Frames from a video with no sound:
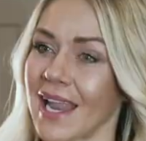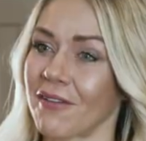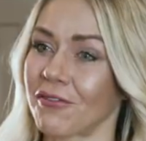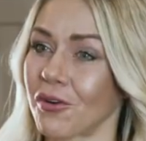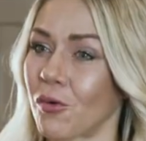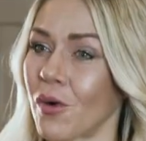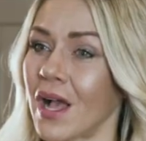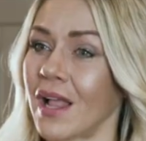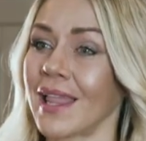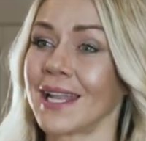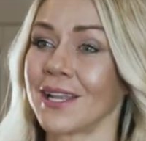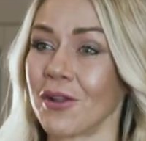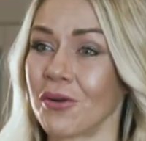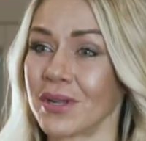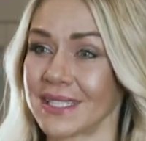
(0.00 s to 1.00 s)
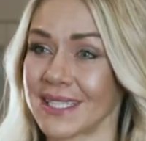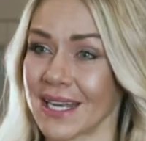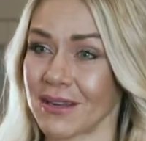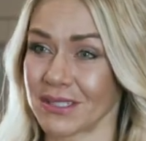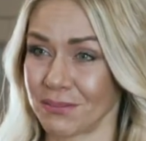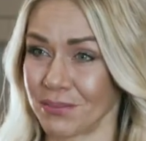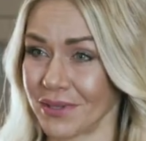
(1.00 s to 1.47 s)
after a while, I noticed that
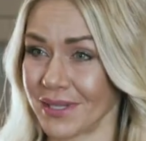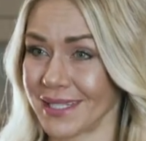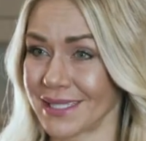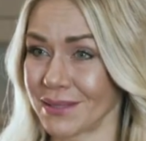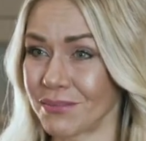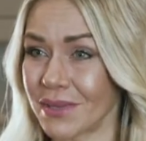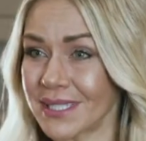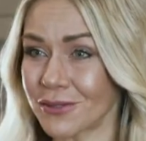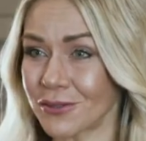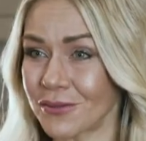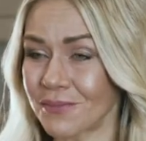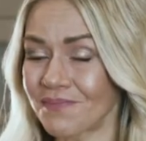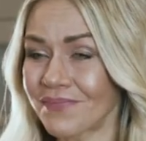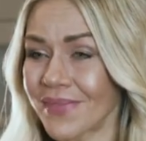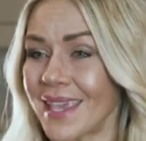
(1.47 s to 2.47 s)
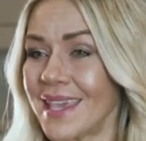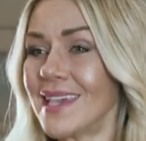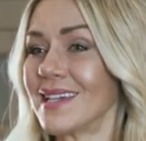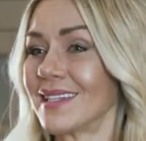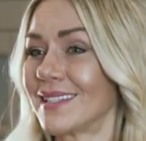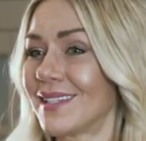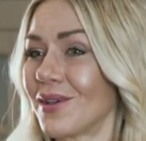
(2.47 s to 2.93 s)
I was building some muscle.
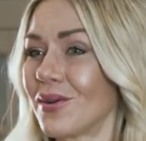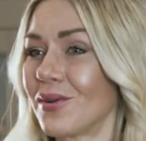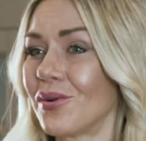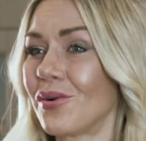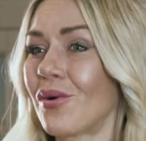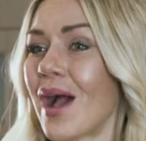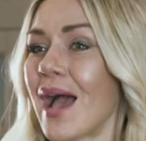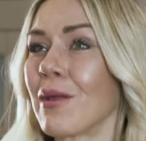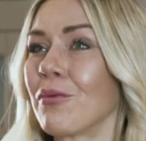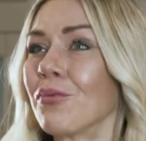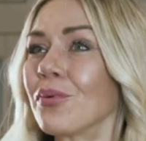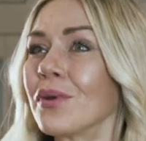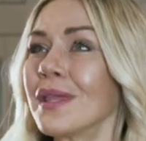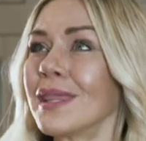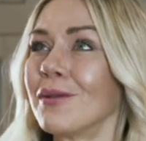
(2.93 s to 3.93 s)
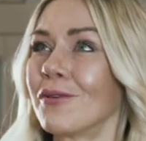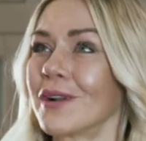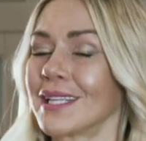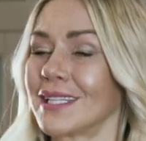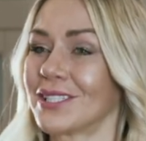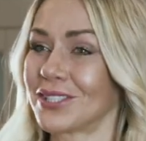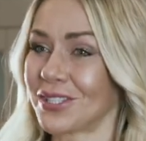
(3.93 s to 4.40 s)
So I really
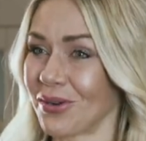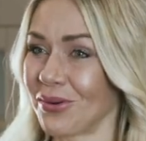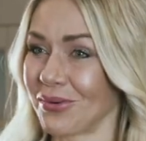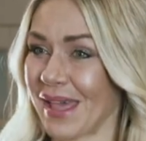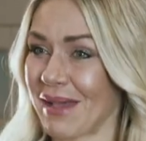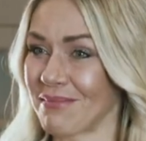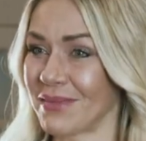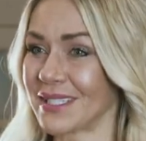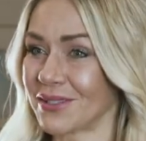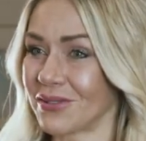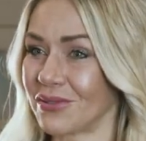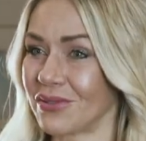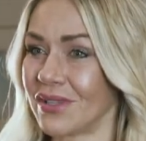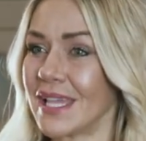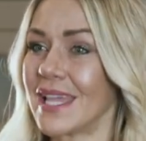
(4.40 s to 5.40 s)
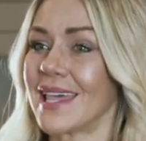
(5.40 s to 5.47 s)
wanted to show that muscle